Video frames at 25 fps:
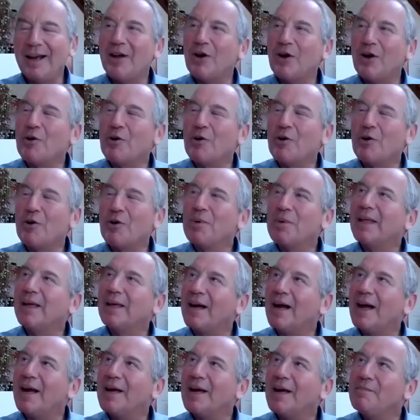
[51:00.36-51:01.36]
know,
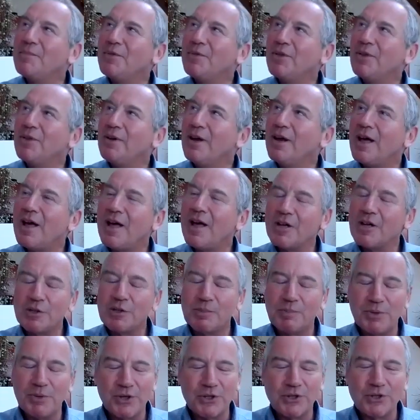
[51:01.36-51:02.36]
but I'm the
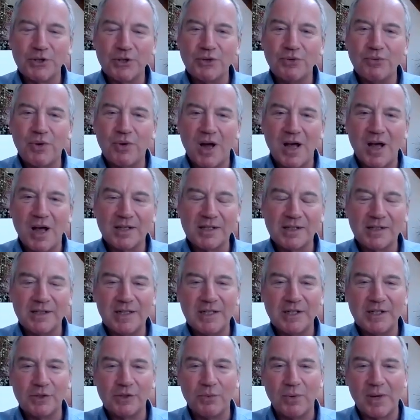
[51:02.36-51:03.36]
last person to
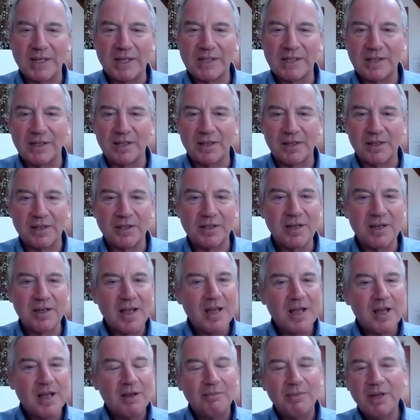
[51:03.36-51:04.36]
ask these questions,
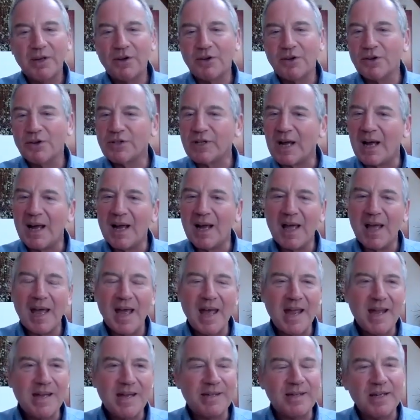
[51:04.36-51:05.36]
because I
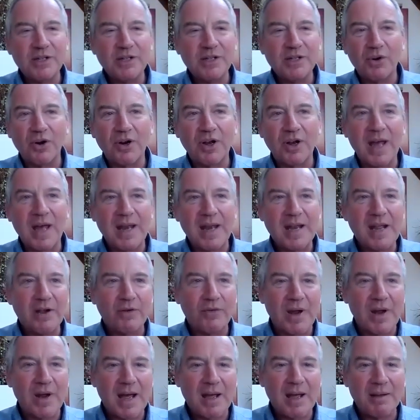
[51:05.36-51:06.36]
hate these
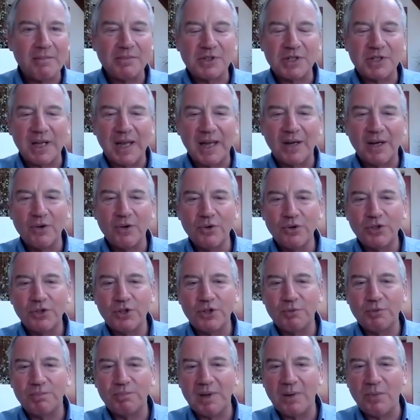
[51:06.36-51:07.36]
organigrams and who
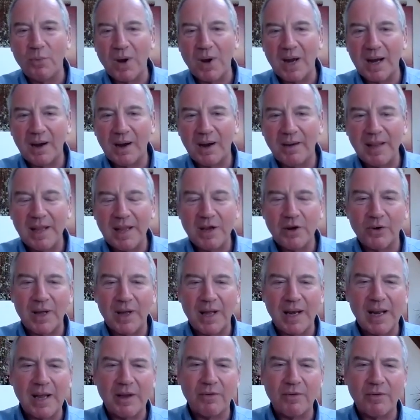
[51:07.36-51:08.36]
should be where in the
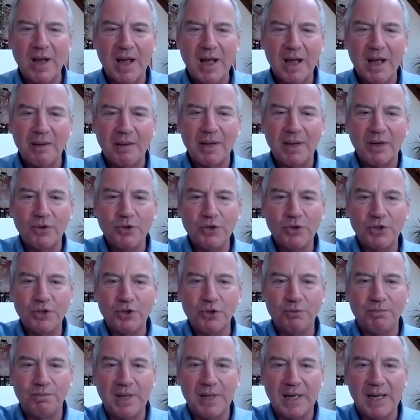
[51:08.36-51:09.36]
organigram and who
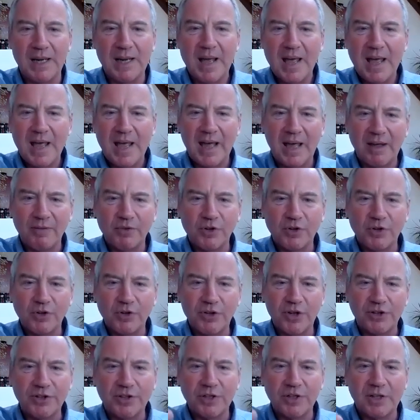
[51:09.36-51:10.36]
should have a
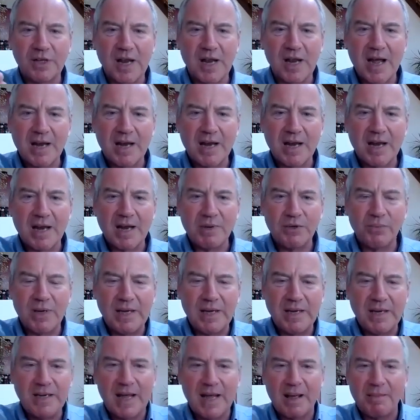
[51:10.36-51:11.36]
dotted line
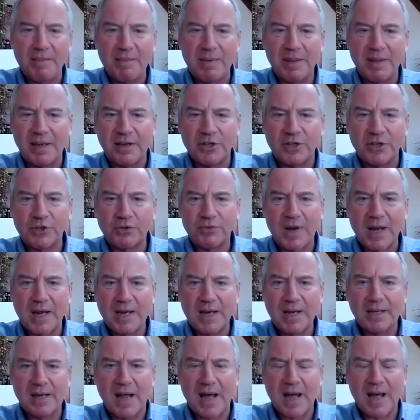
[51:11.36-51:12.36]
between them and then a
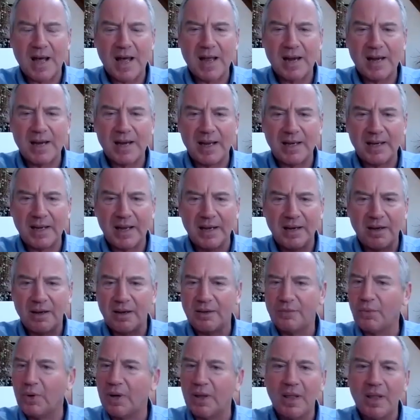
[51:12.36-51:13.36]
straight line. And then,
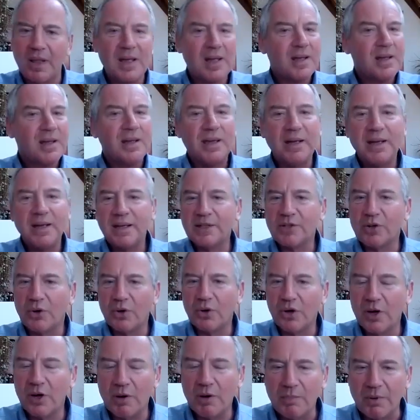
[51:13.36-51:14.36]
well, it's
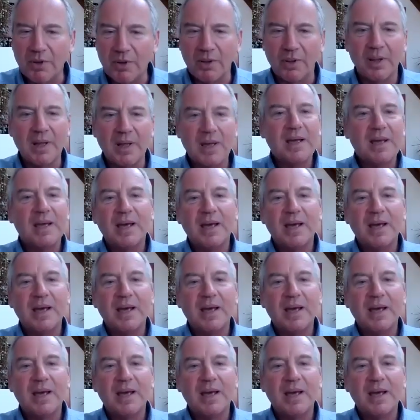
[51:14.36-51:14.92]
horrible.